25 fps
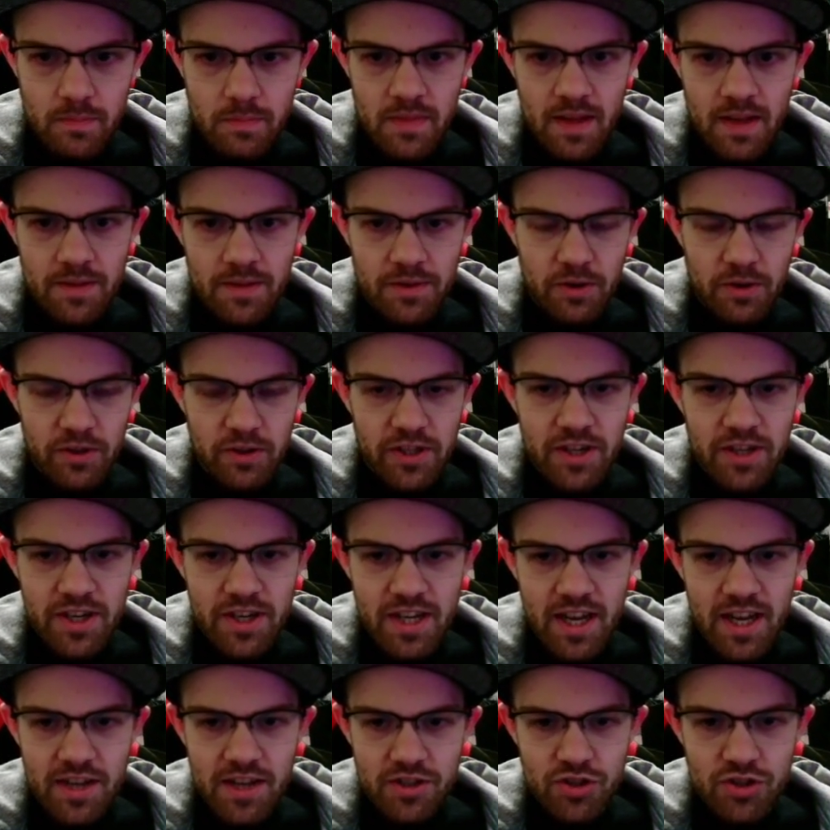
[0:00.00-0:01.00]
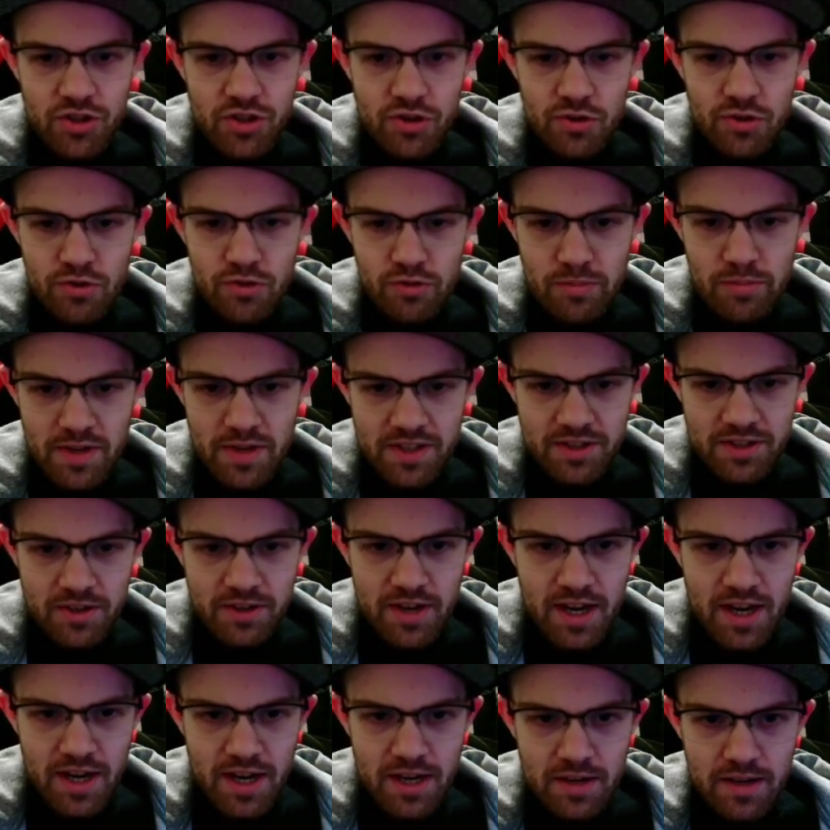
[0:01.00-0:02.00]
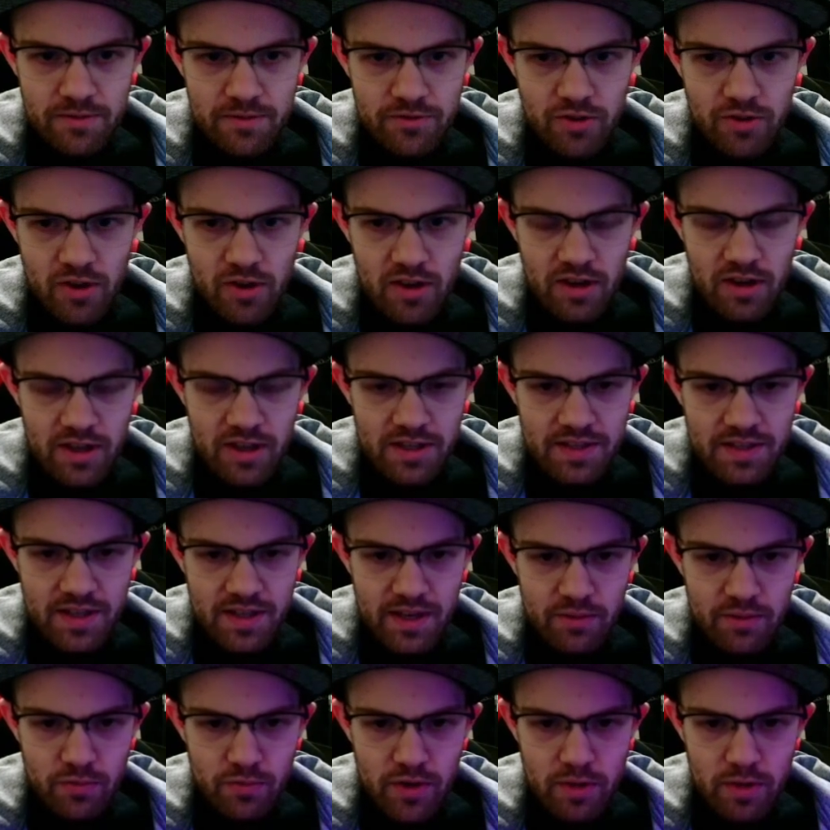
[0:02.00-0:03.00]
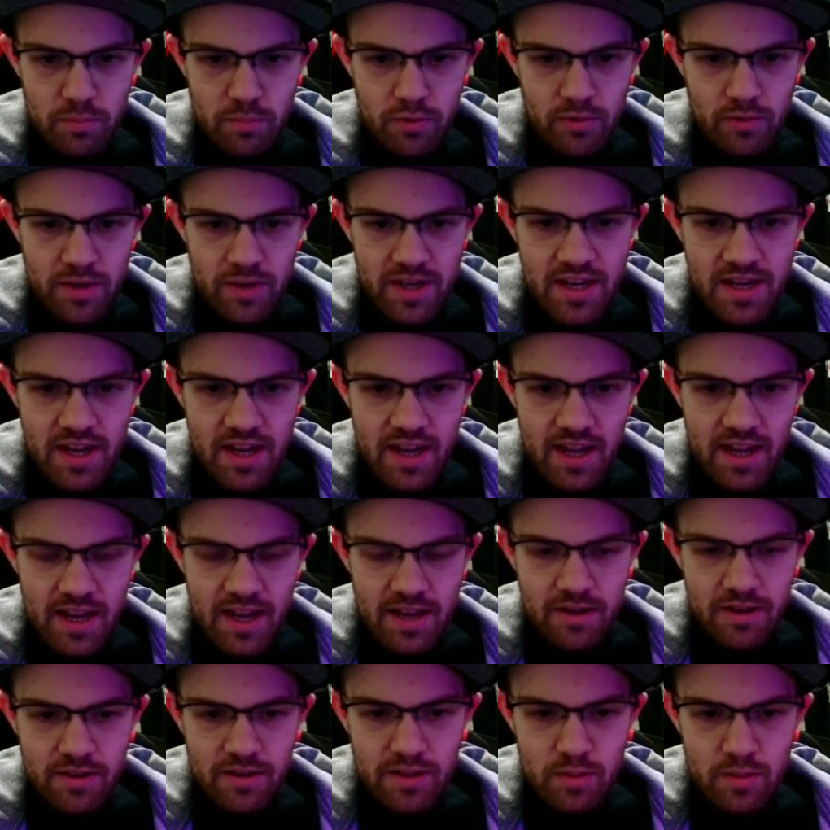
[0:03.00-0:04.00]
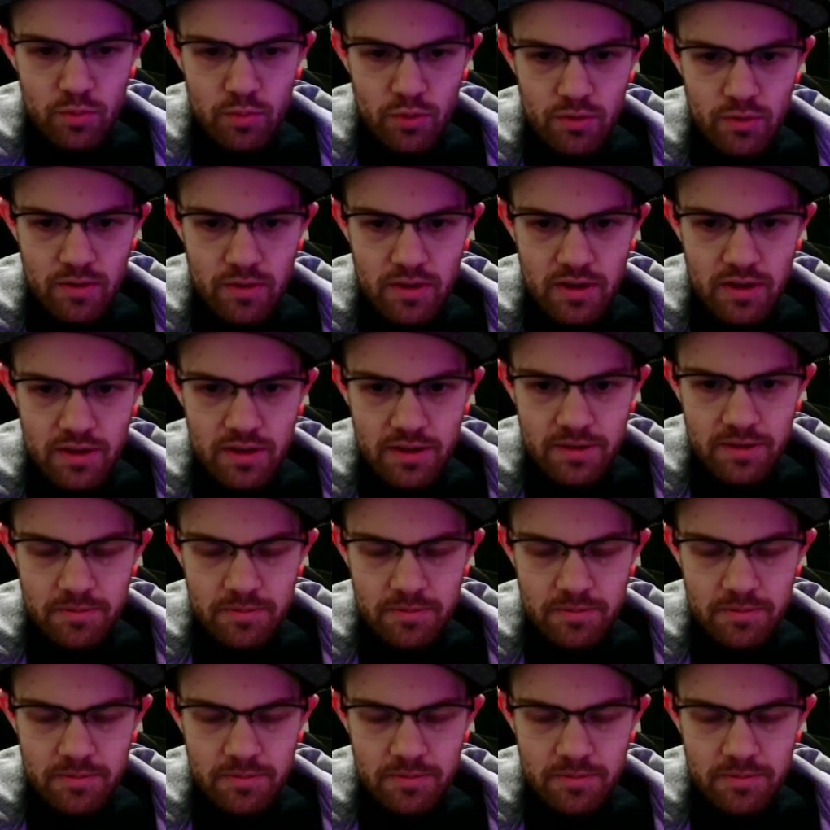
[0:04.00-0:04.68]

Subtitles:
They're only going to get 2 Mr. Negative draws, and we're pretty ahead on the board.